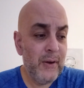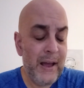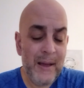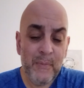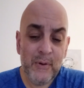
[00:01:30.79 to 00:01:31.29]

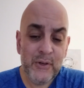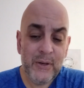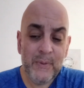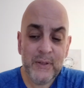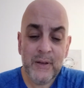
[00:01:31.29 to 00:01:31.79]
ammo
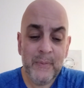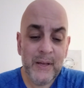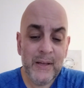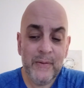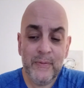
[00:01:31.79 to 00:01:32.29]
shipments
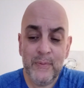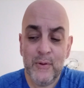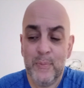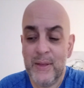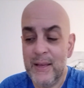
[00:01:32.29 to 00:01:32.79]
coming in from
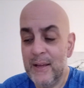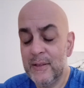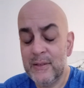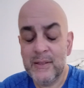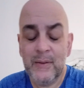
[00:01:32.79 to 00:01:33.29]

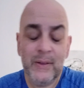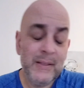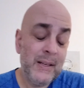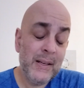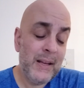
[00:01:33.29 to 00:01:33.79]
UPS and stuff like that.
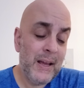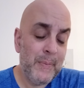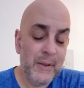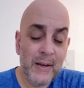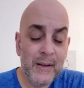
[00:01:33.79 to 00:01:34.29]
It's not going to
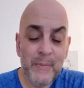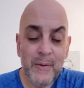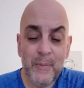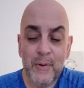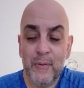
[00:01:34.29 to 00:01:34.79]
happen. You're not going to be
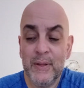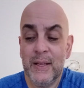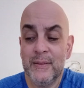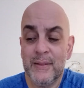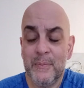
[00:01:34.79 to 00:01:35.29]
able to run
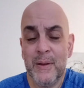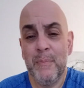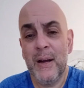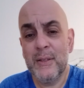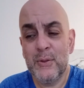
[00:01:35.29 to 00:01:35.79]
down to the big
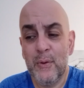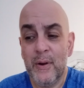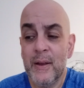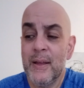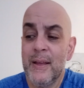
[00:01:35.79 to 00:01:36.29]
box
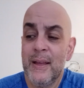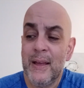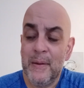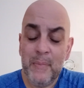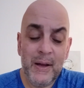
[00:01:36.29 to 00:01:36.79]
store
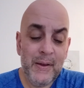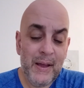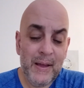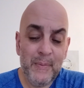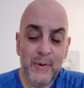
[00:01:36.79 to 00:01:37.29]
and buy your
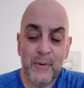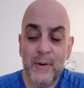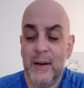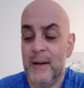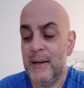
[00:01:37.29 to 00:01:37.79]

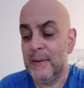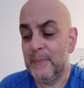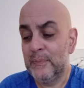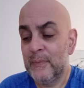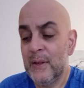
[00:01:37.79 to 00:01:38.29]

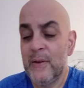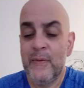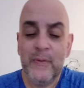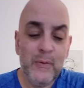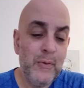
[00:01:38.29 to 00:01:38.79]
ammo,
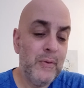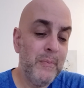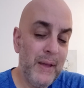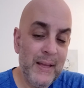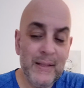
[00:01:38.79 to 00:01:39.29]
food,
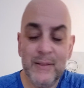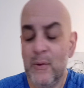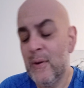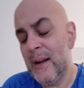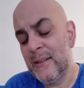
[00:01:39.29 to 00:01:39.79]
meds,
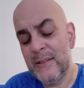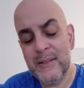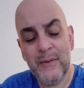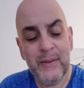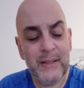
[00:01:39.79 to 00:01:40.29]
all kinds of
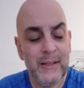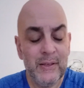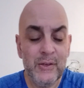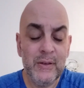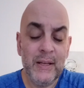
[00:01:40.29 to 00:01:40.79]
stuff like that
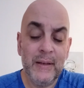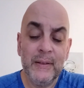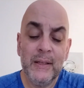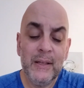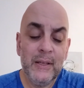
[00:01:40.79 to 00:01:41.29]
that you
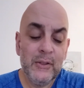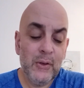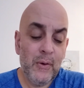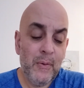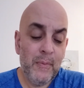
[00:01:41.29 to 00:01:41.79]
need.
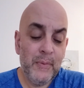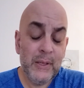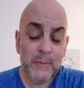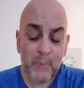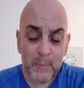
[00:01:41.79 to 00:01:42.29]
So
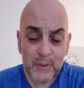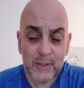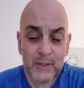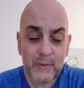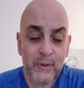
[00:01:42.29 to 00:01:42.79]
this purpose of
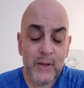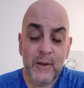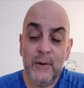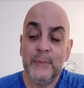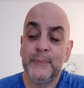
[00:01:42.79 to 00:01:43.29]
this
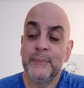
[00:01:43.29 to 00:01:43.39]
video